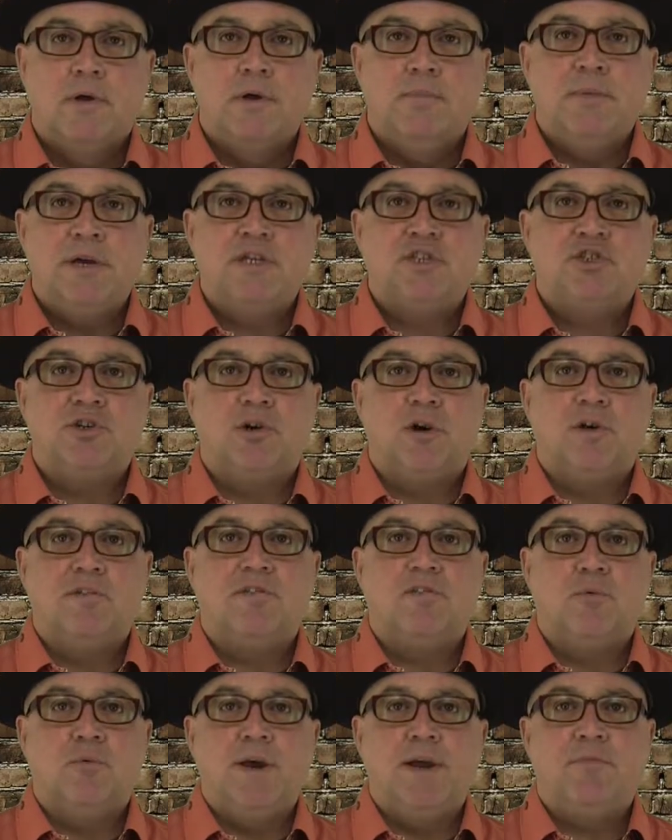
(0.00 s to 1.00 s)
Make sure
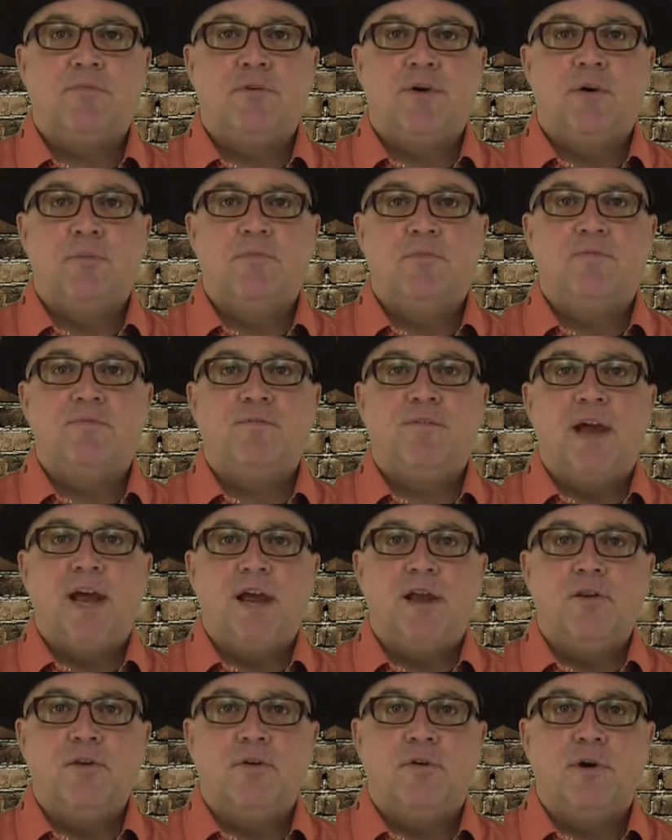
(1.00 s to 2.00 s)
it's away from
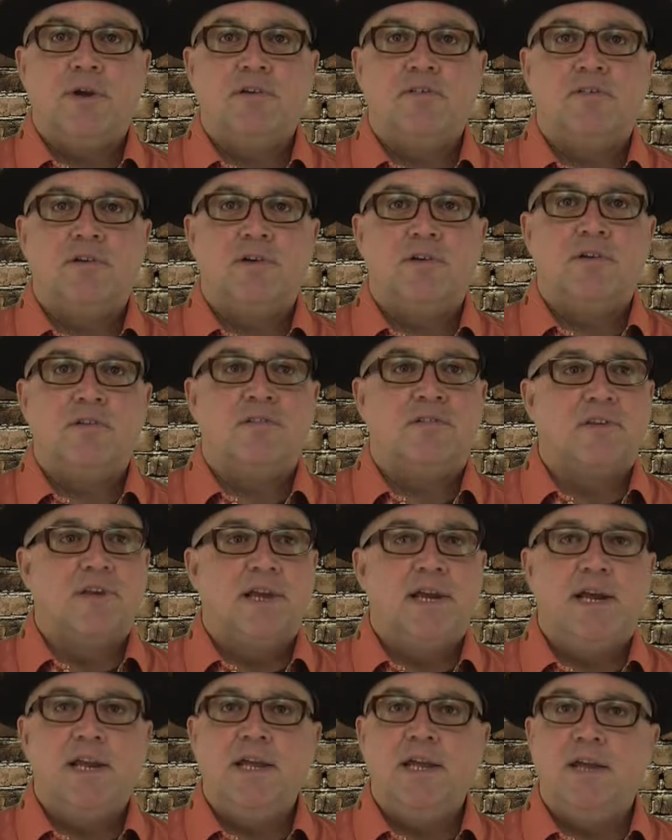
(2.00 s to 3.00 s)
fan noises,
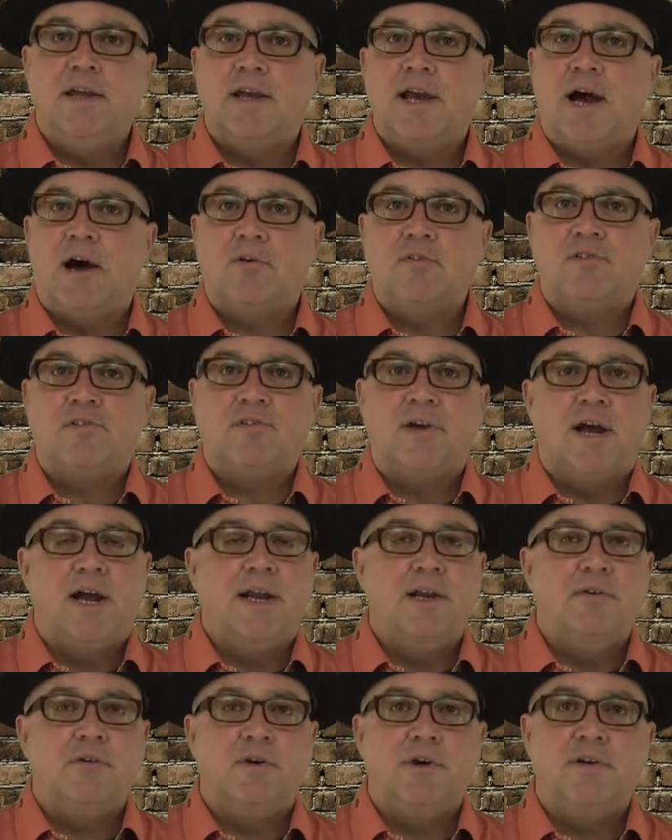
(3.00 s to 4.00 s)
any
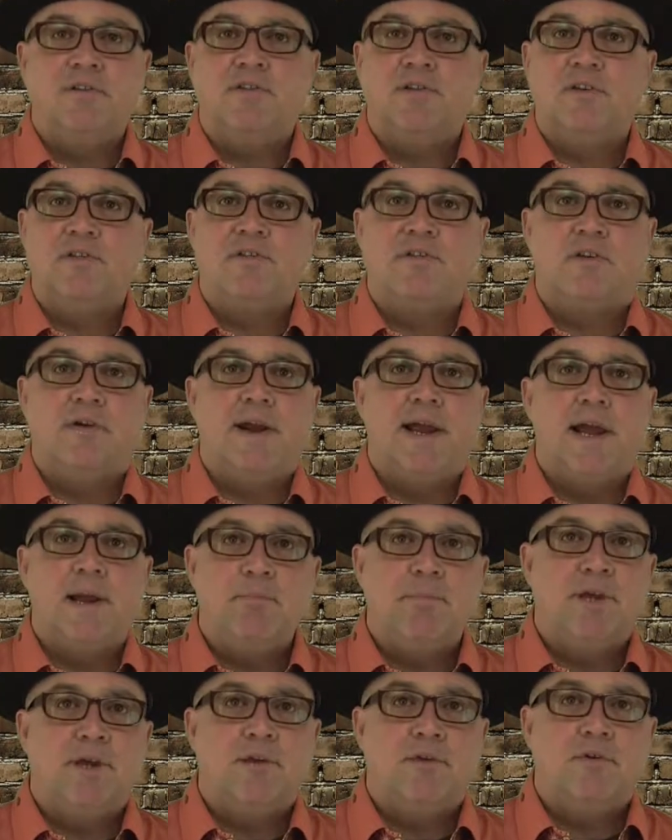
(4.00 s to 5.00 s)
outside noises or
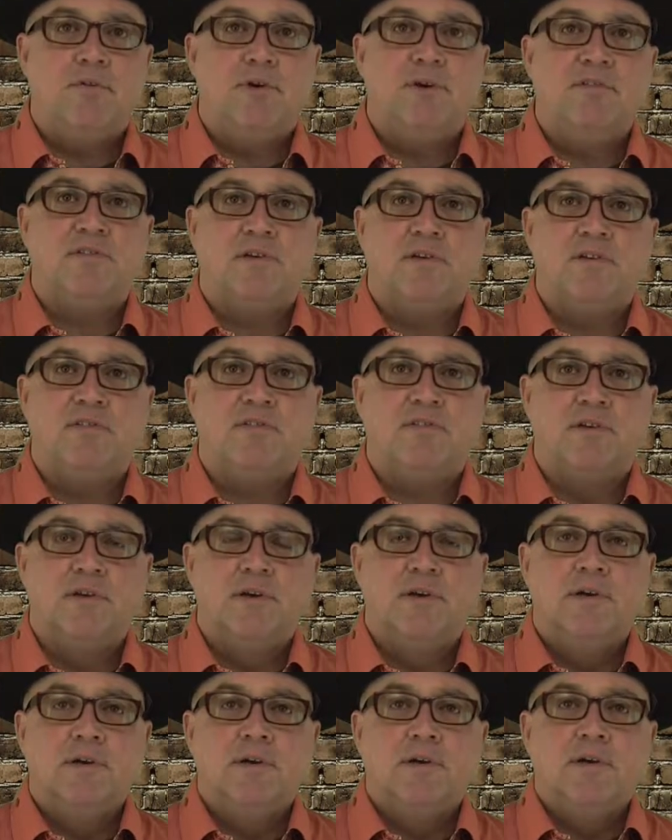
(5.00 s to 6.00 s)
ambient noises,
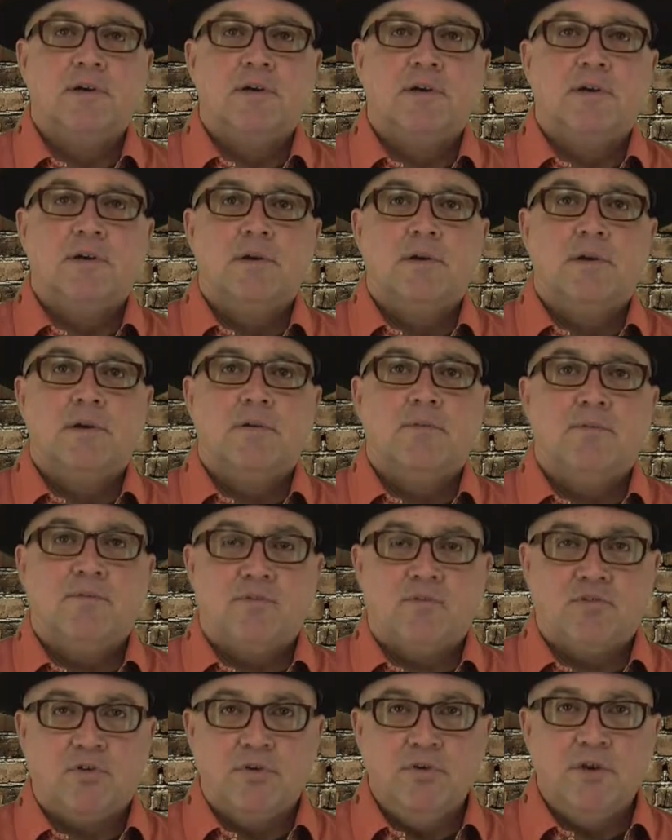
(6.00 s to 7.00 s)

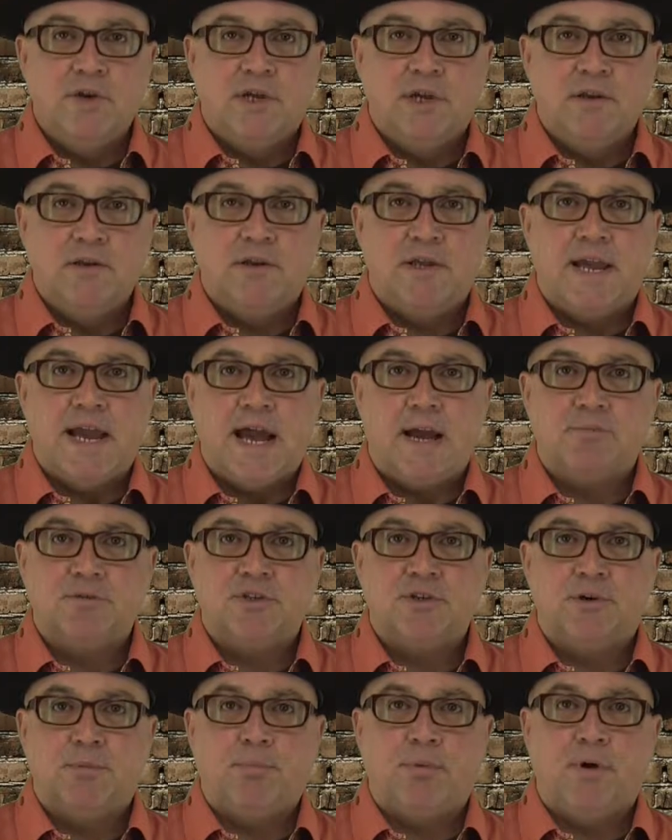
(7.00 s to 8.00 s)
so you can
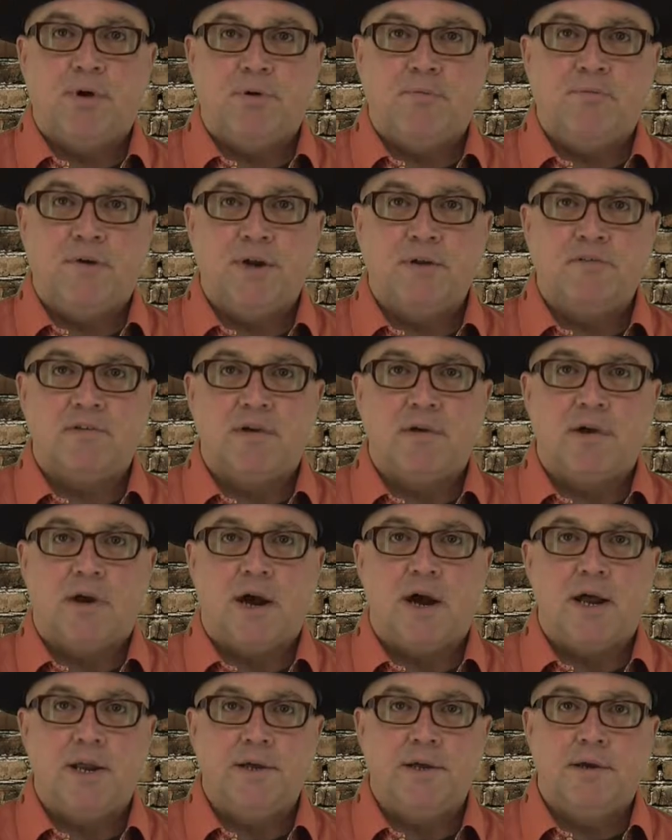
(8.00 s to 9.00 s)
capture perfect
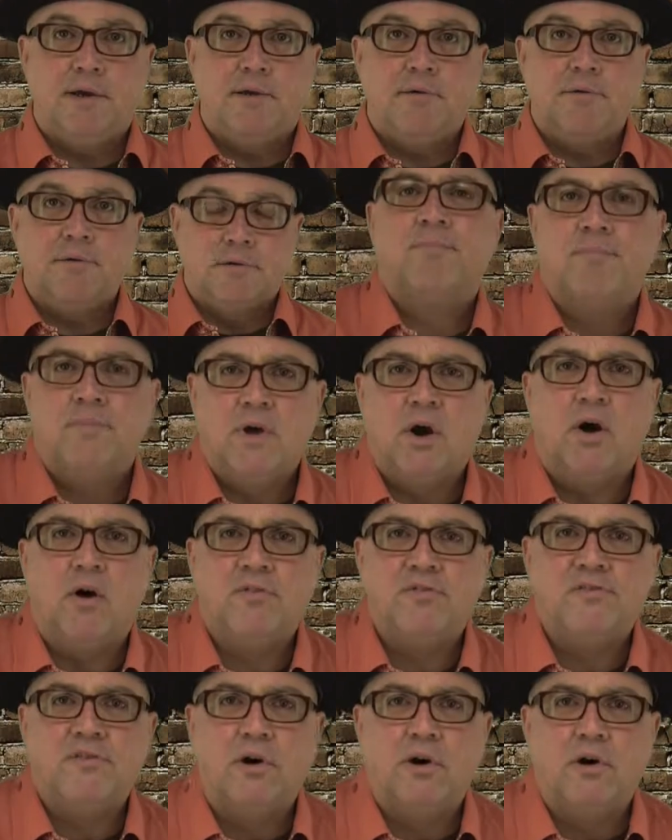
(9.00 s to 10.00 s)
audio.
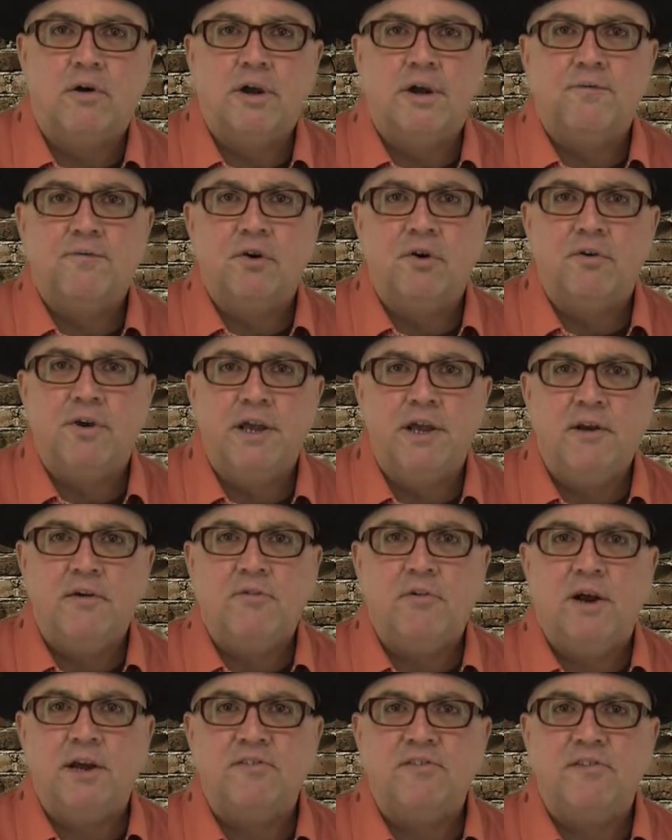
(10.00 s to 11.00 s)
Also, if you're
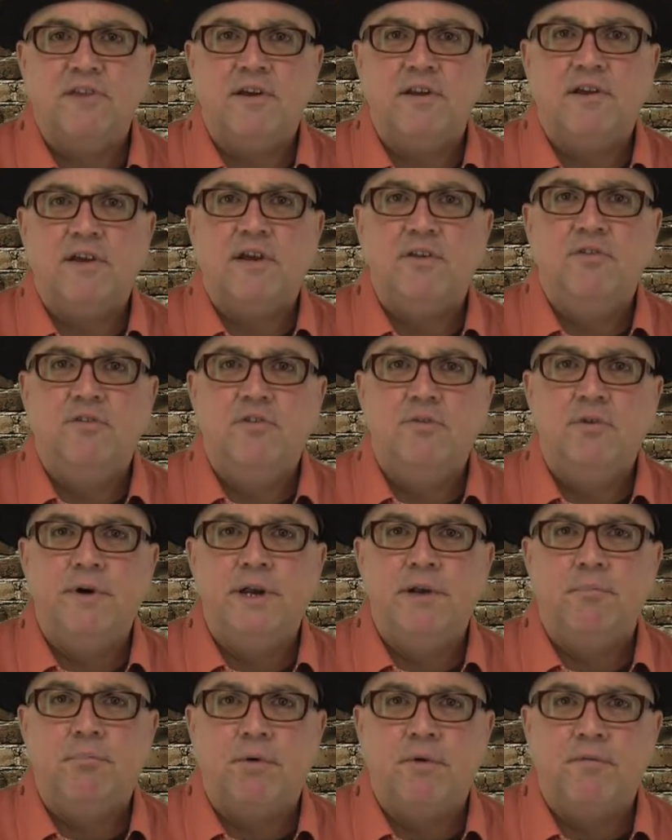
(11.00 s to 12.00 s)
interested in
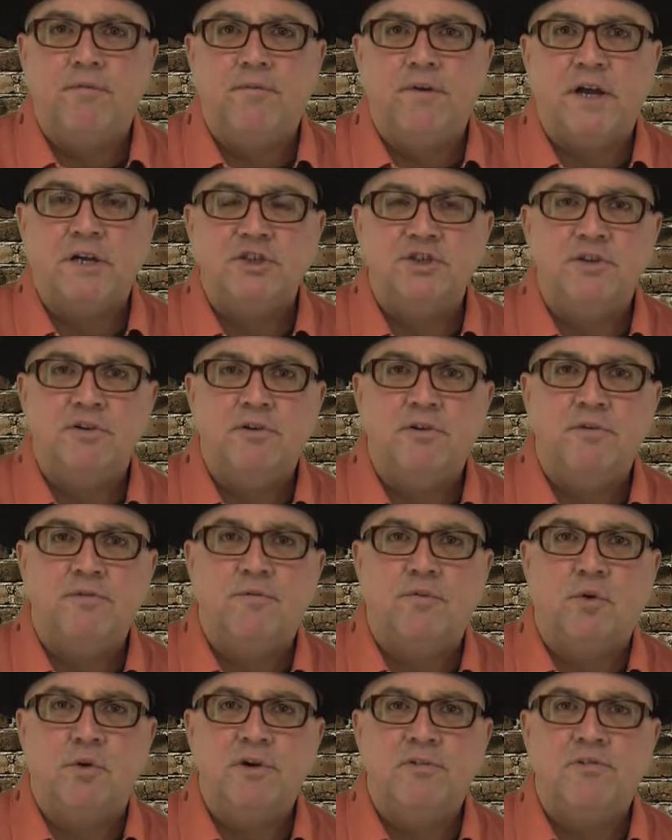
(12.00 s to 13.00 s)
doing
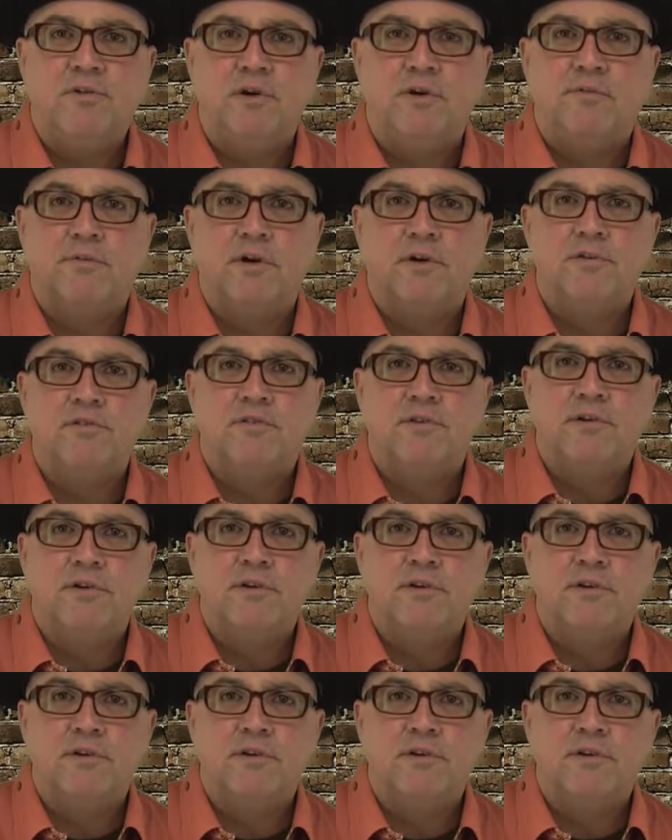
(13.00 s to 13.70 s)
professional voiceovers,